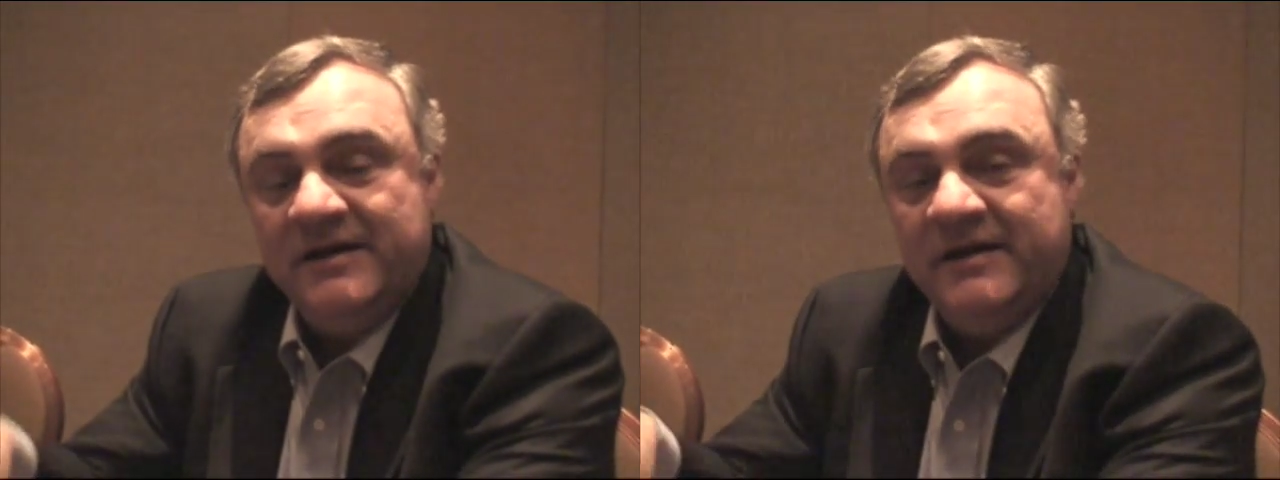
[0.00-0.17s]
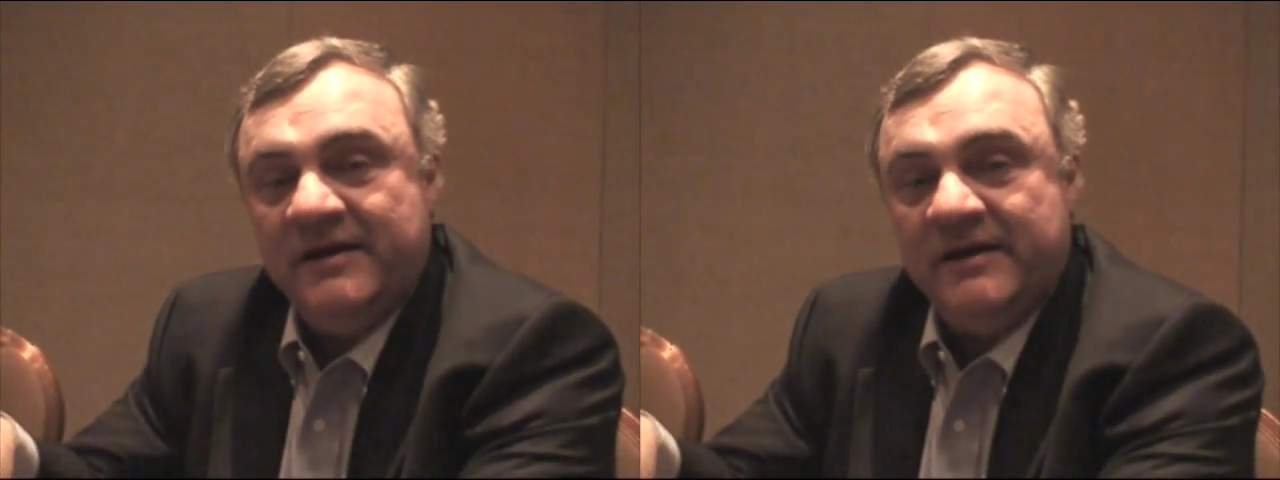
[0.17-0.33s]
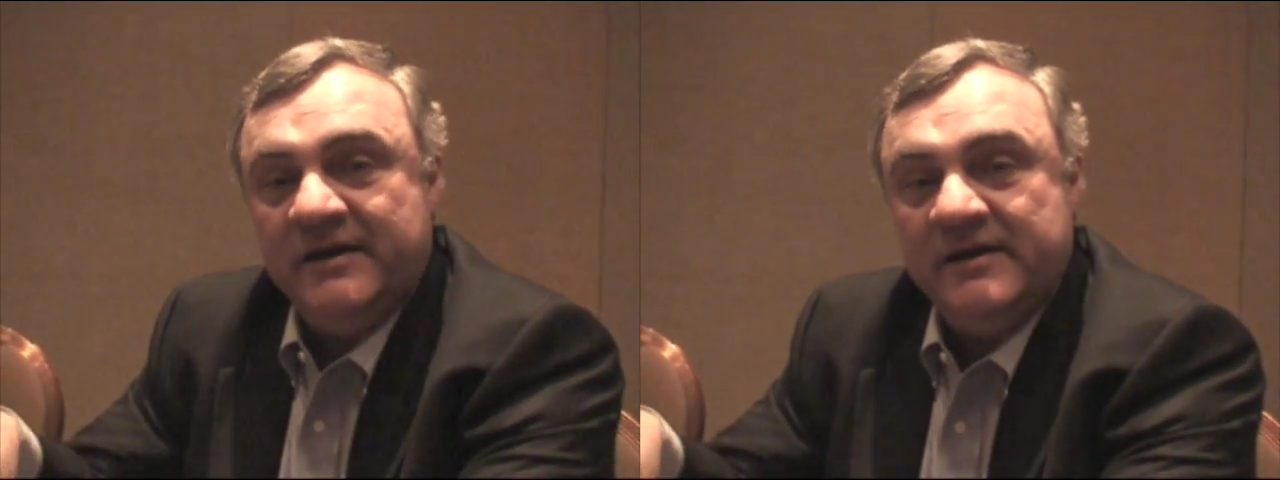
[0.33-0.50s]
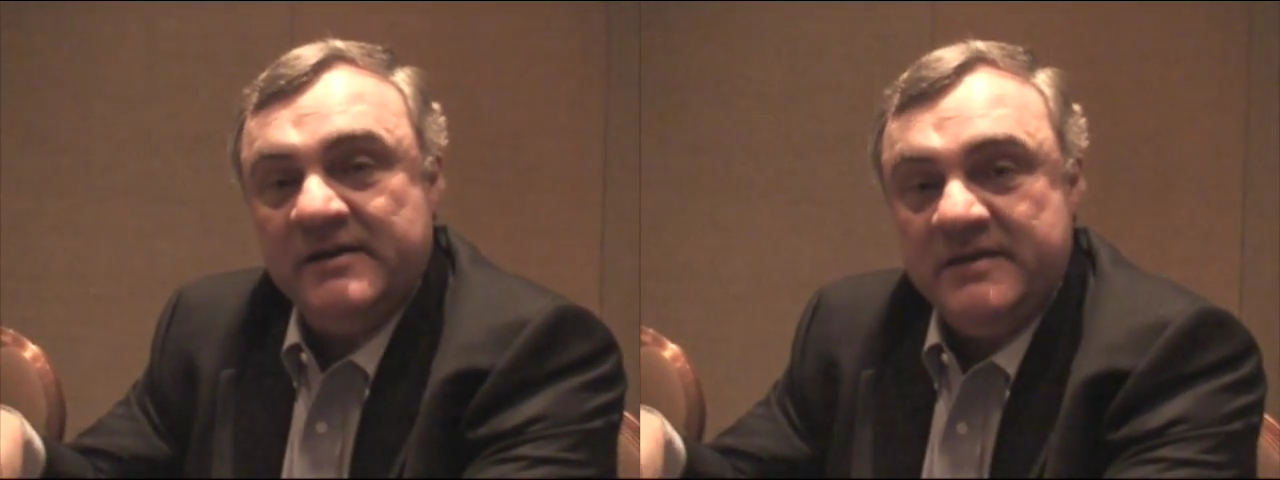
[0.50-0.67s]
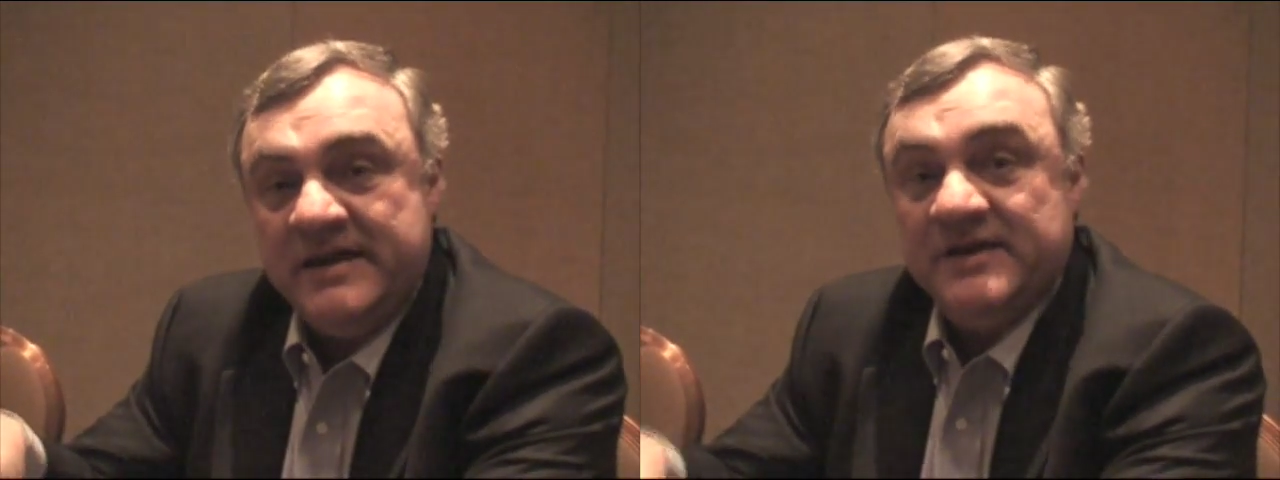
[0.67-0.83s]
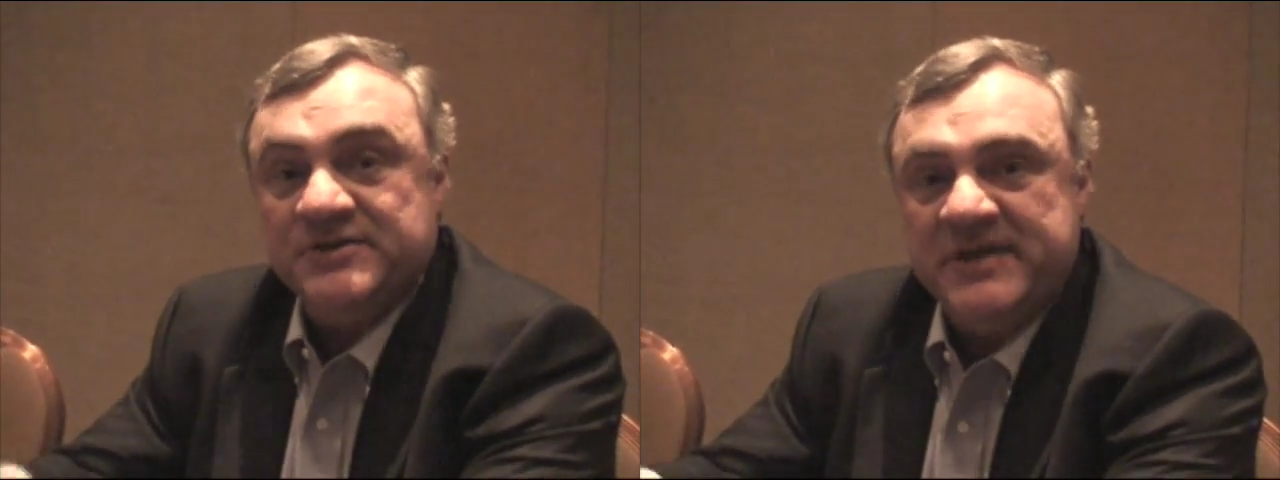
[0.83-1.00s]
uh,
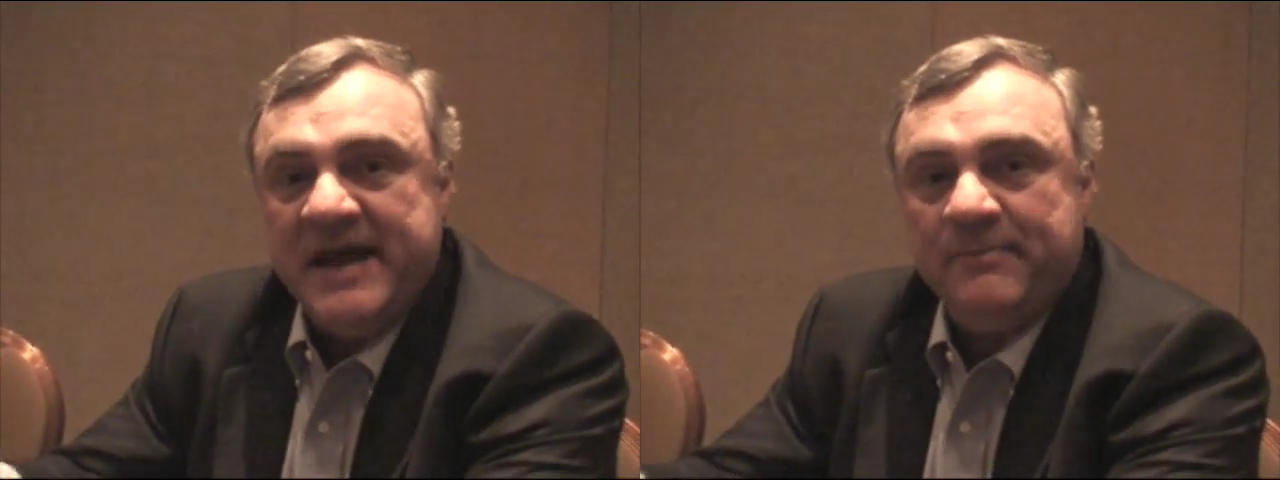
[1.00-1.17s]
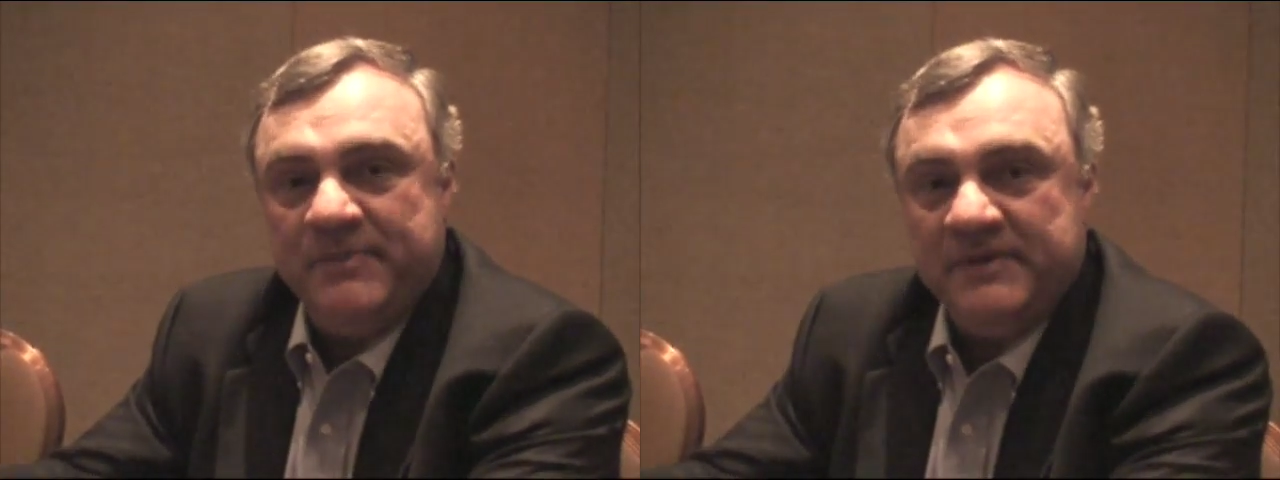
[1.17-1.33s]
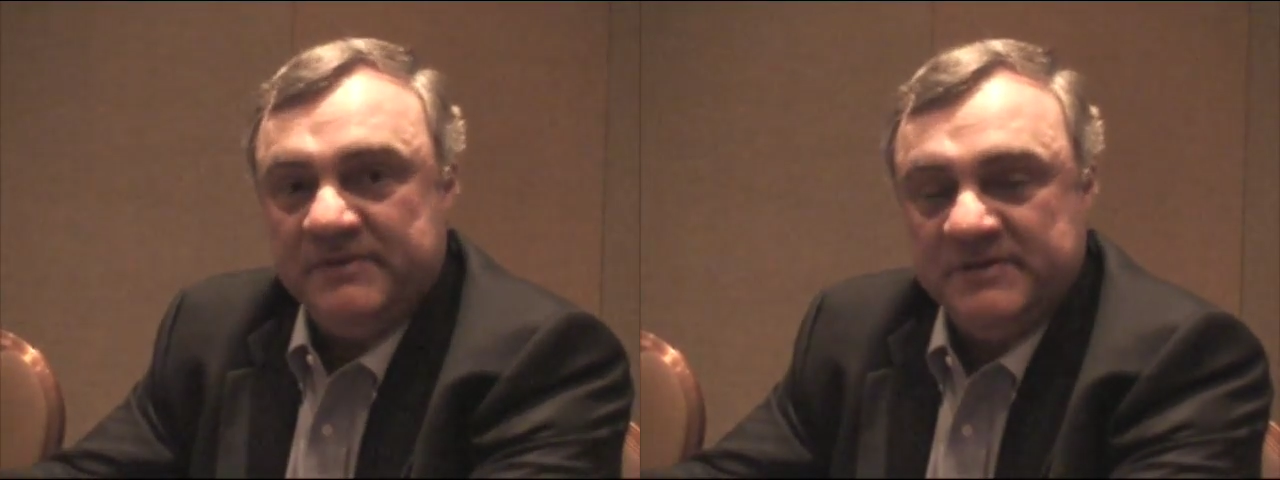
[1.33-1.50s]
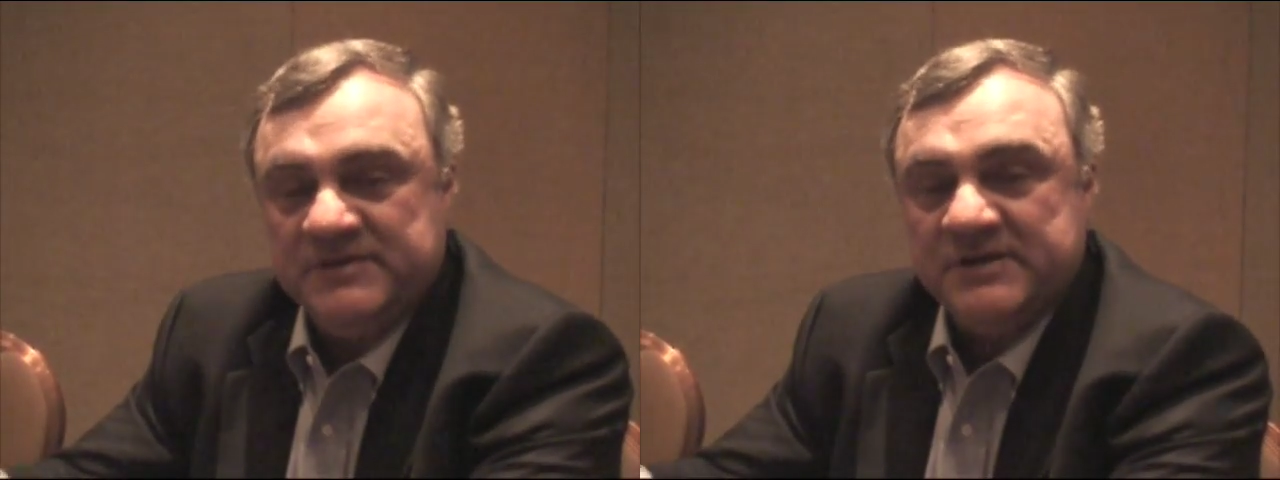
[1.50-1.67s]
yes, the, the,